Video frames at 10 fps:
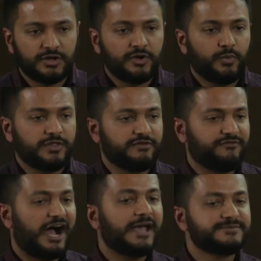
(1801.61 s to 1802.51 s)
with the
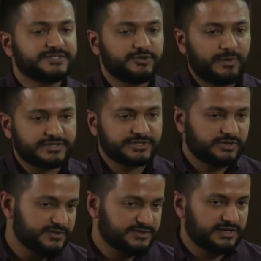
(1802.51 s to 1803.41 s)
vibes that you
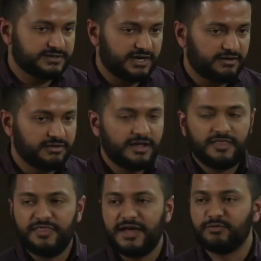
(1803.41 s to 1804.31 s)
basically send out, they